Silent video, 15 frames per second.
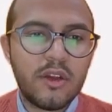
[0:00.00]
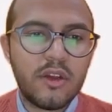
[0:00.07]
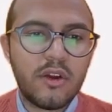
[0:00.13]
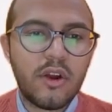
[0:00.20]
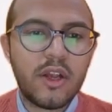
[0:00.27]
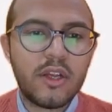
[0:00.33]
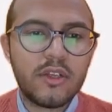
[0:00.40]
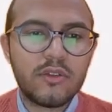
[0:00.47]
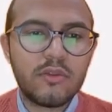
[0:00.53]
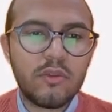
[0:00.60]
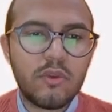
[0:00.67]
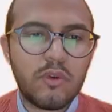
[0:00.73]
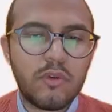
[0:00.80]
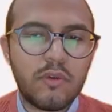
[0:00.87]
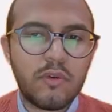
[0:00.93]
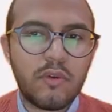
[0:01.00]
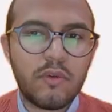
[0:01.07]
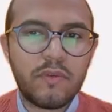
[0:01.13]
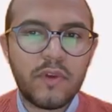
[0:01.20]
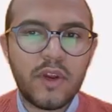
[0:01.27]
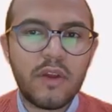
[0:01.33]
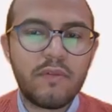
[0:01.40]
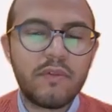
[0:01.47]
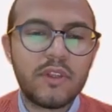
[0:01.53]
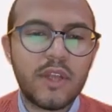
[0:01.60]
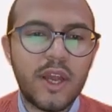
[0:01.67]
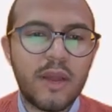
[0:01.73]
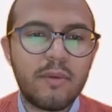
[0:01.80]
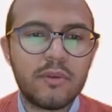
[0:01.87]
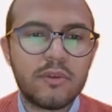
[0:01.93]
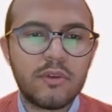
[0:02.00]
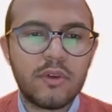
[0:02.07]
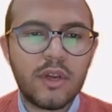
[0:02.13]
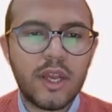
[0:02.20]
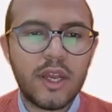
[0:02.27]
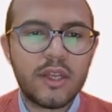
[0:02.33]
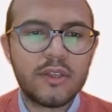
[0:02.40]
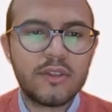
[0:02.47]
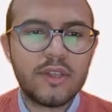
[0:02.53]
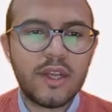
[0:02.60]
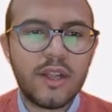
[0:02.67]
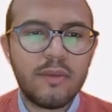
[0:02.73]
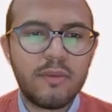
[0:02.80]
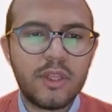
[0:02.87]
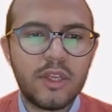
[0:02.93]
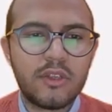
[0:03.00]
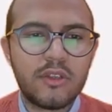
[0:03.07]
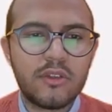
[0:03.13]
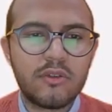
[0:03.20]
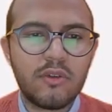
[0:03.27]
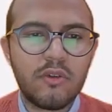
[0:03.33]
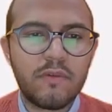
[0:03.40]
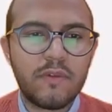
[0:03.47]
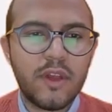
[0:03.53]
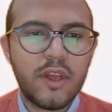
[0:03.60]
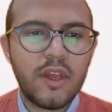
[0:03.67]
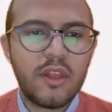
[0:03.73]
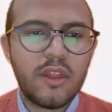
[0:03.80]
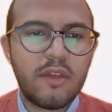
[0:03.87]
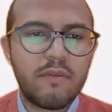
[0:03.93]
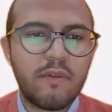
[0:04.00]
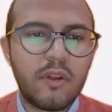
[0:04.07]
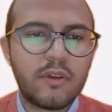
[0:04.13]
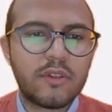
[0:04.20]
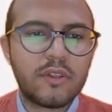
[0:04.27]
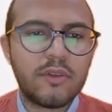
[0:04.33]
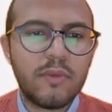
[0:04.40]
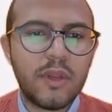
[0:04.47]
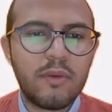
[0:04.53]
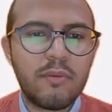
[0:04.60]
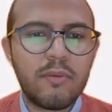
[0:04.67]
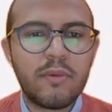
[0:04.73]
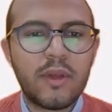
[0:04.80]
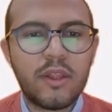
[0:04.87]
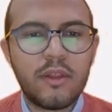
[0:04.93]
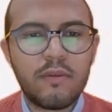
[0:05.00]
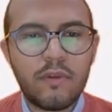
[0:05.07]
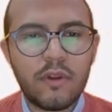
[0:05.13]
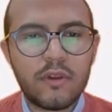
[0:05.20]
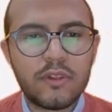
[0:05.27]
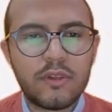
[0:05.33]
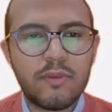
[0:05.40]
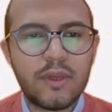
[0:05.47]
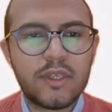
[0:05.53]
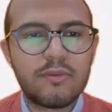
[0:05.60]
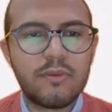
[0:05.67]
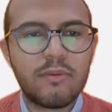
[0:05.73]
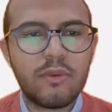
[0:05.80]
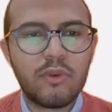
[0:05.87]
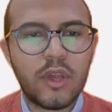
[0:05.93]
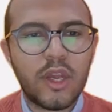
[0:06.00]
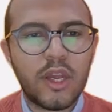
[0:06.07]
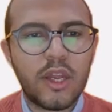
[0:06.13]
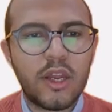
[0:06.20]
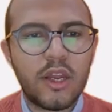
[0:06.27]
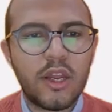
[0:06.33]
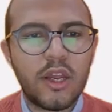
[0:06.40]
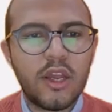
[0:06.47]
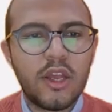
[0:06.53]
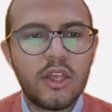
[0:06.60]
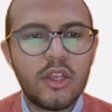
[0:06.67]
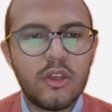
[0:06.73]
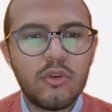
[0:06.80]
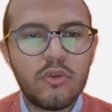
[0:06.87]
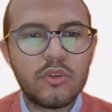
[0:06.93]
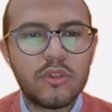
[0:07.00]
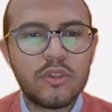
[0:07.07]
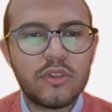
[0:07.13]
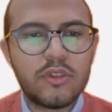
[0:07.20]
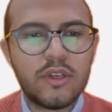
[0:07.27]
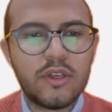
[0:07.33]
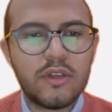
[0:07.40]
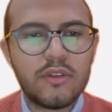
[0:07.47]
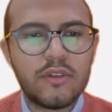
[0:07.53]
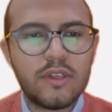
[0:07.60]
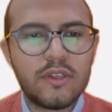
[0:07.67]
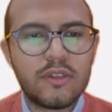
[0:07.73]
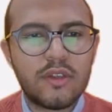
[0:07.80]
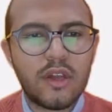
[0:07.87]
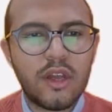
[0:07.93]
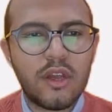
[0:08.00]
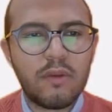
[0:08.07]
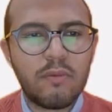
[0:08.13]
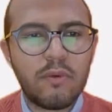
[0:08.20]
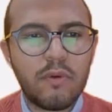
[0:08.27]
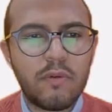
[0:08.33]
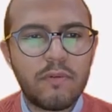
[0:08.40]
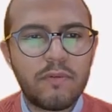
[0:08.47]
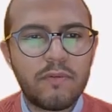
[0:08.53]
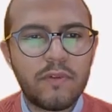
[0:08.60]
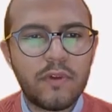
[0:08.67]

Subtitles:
rise or for every diameter has limitations of the velocity minimum and the velocity maximum. You can use this type of